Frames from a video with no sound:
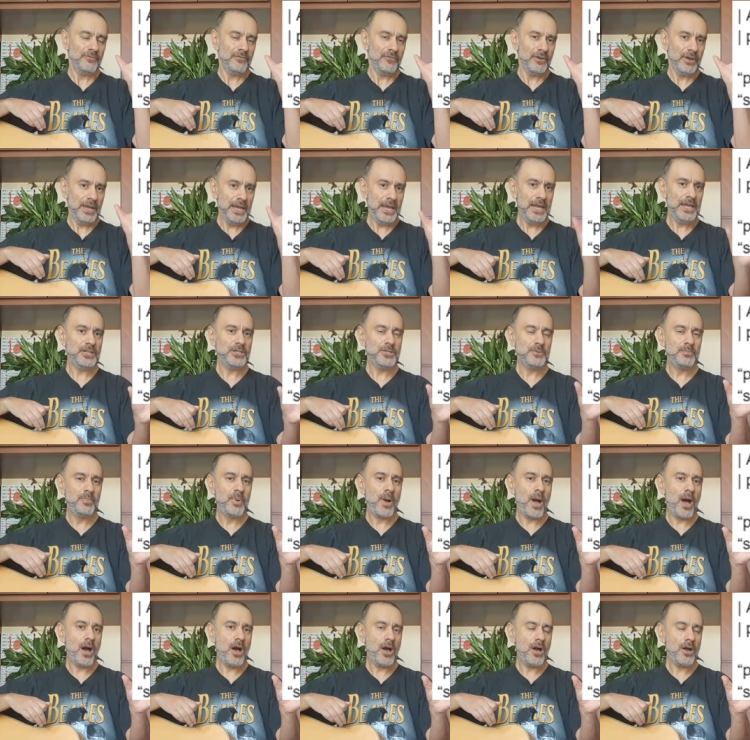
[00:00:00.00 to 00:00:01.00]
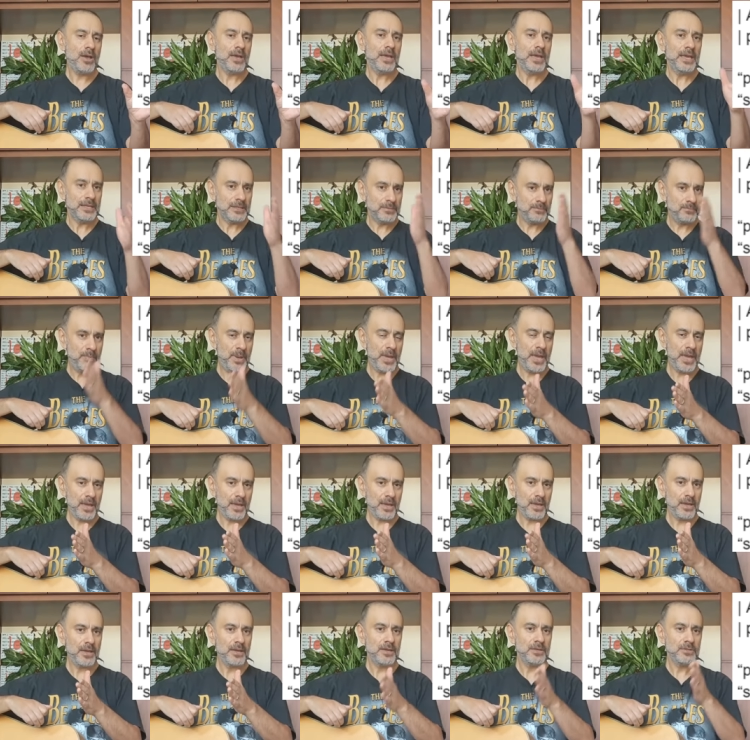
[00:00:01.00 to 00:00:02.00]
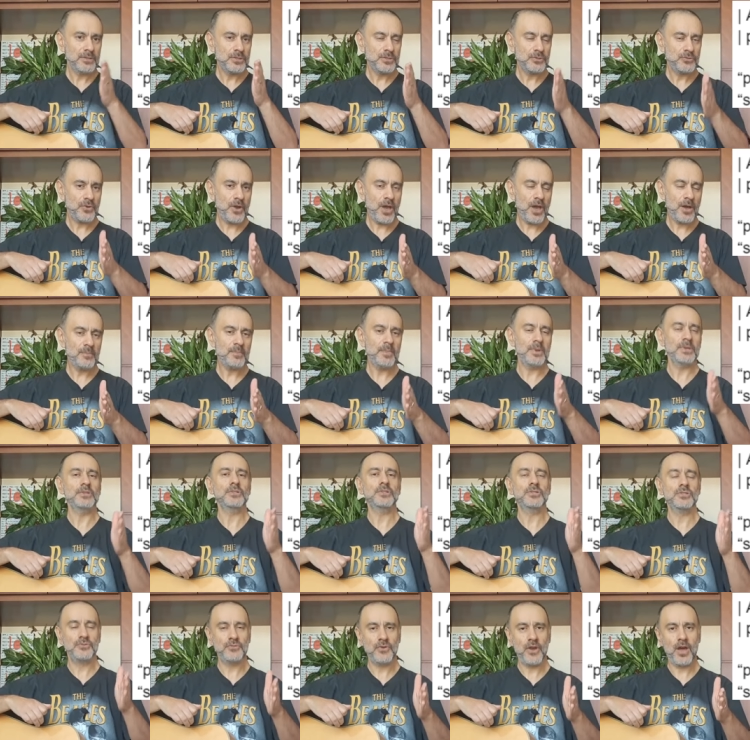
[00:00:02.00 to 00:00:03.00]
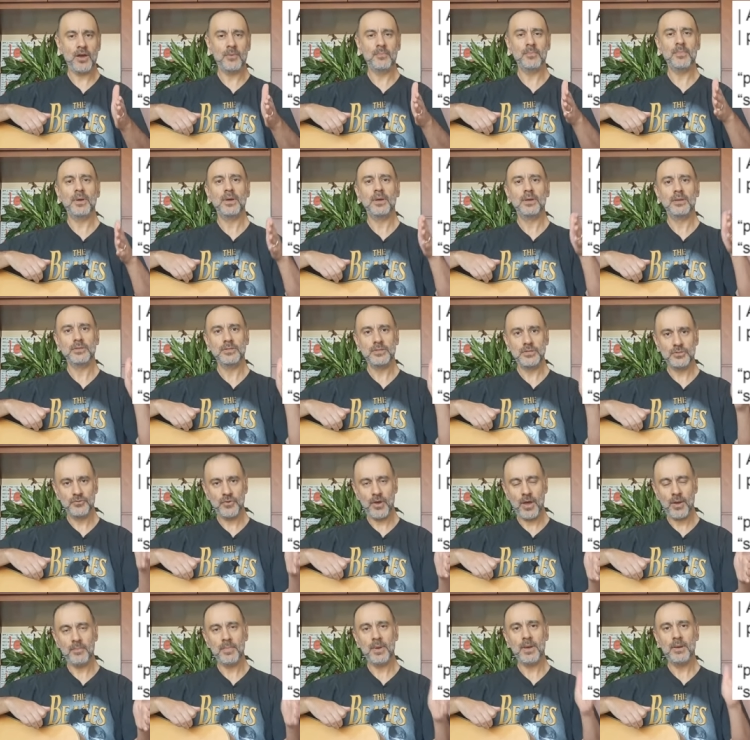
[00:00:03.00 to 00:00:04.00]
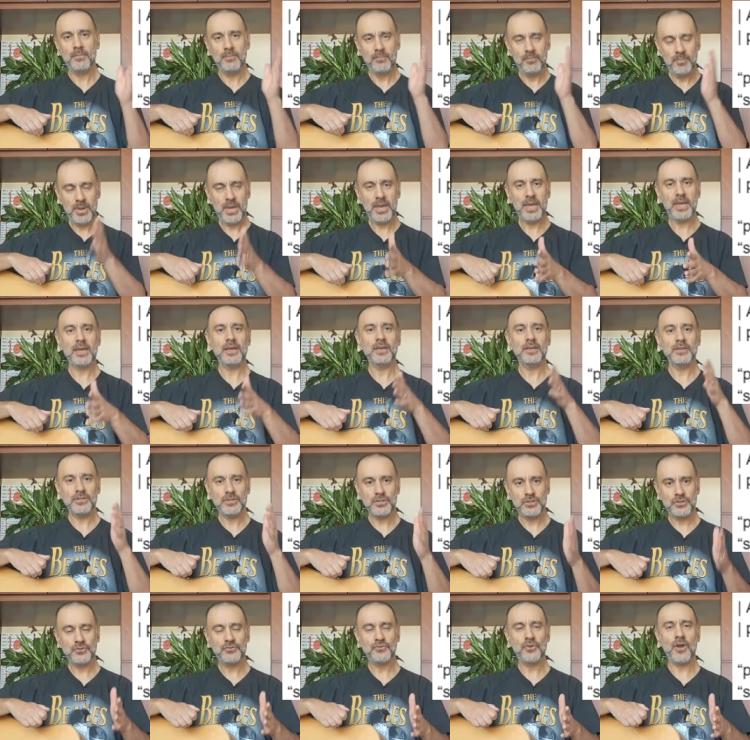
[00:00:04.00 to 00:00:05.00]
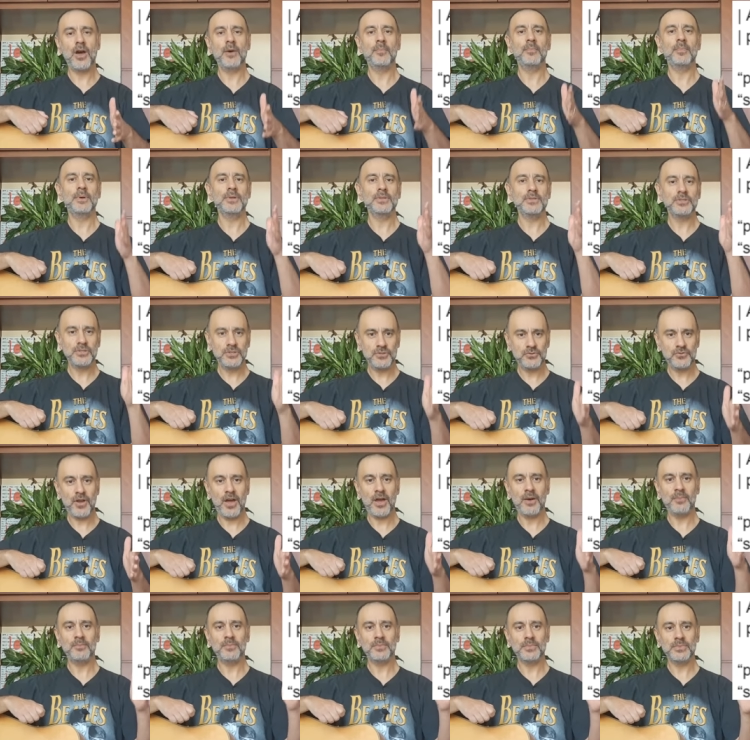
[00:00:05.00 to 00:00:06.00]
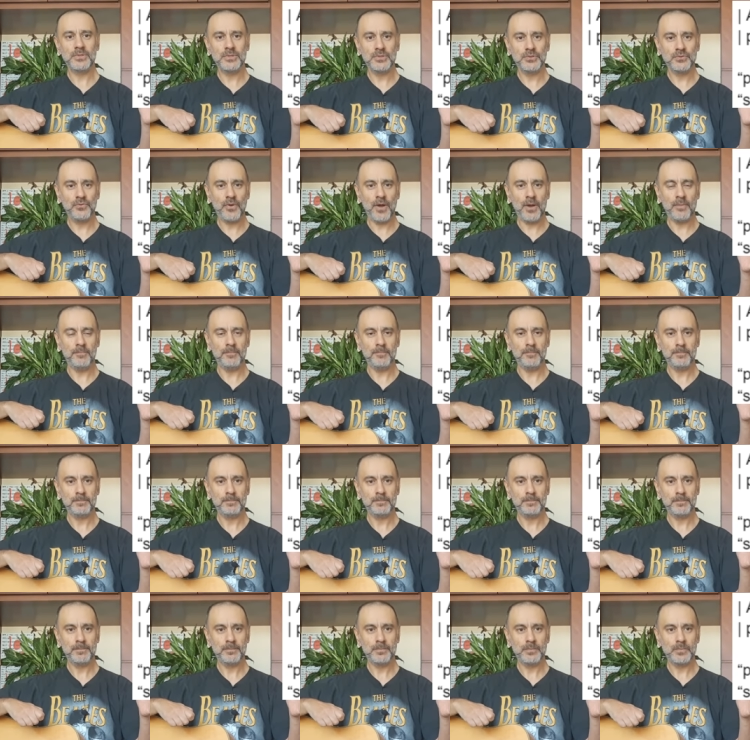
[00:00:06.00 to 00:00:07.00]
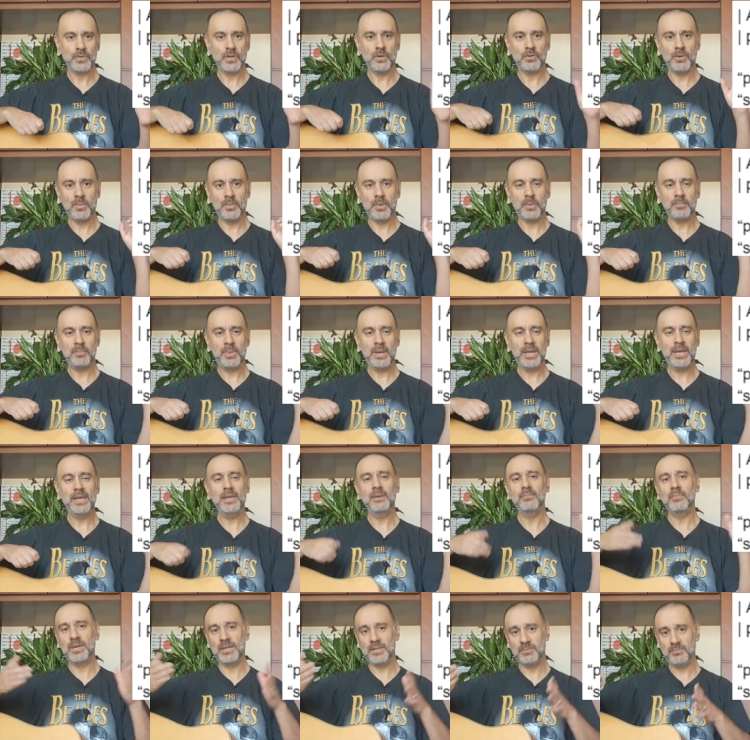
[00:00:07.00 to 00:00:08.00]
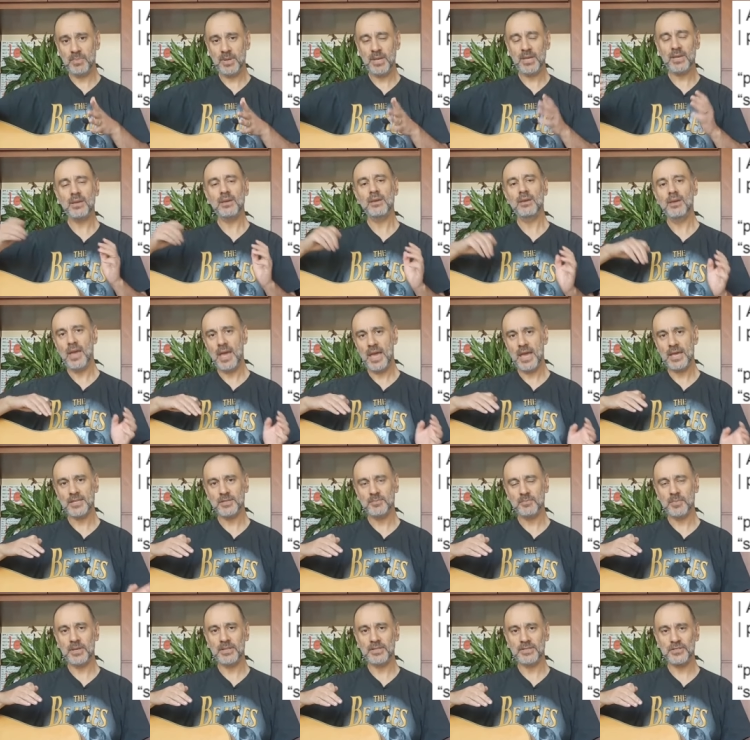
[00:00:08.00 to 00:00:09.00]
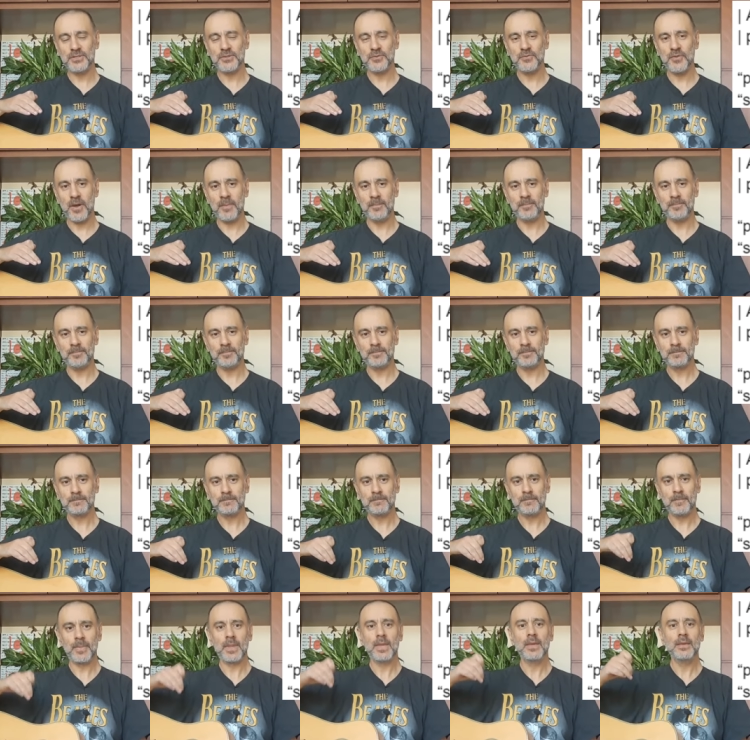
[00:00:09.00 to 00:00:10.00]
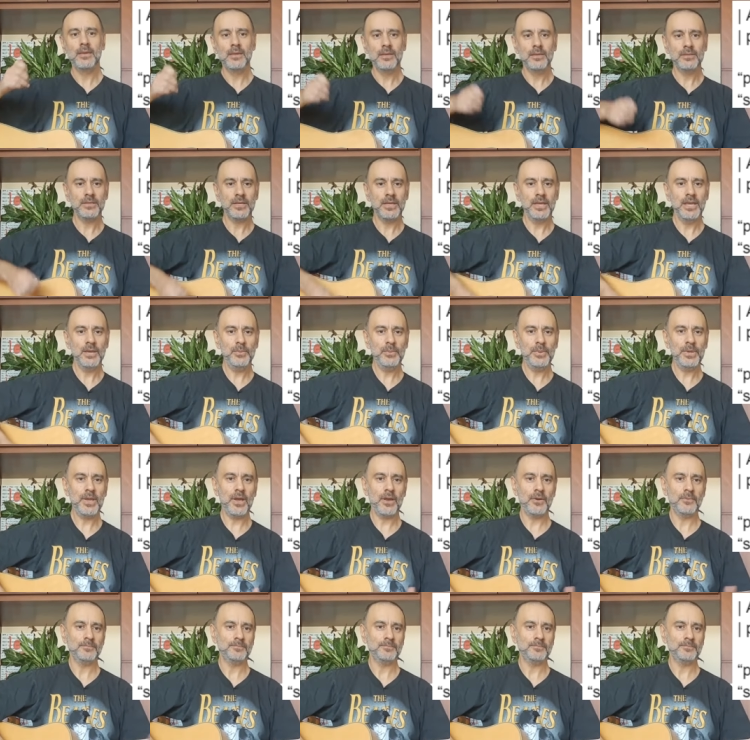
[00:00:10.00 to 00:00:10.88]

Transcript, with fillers: Each bar is pick, strum, strum, strum. Pick, strum, strum, strum. So remember P means pick, S means strum. So here we go.